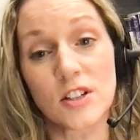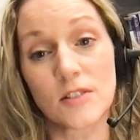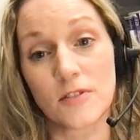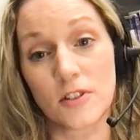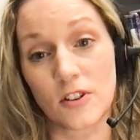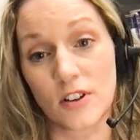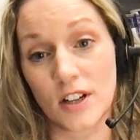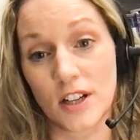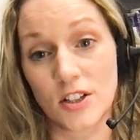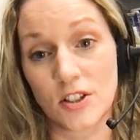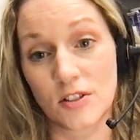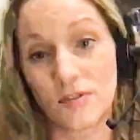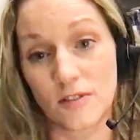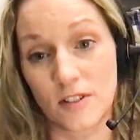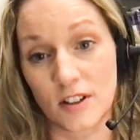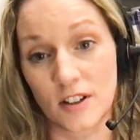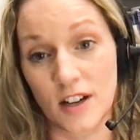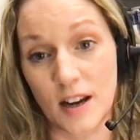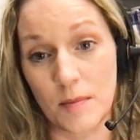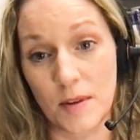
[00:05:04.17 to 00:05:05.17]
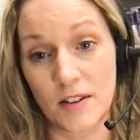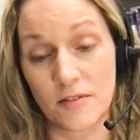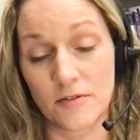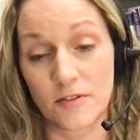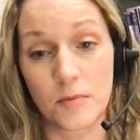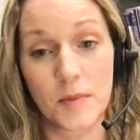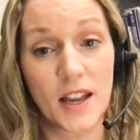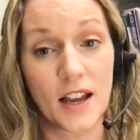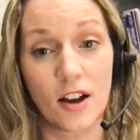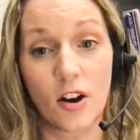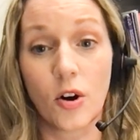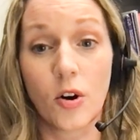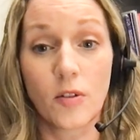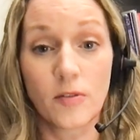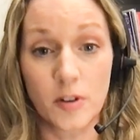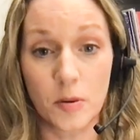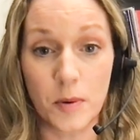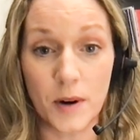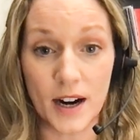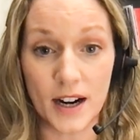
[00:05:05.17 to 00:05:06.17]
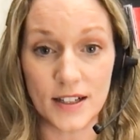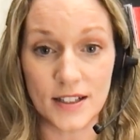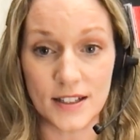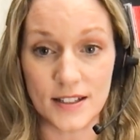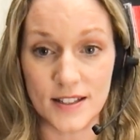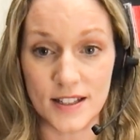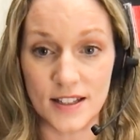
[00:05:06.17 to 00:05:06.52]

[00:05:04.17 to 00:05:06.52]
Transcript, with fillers: if you're an introvert. I mean, for me, I over practice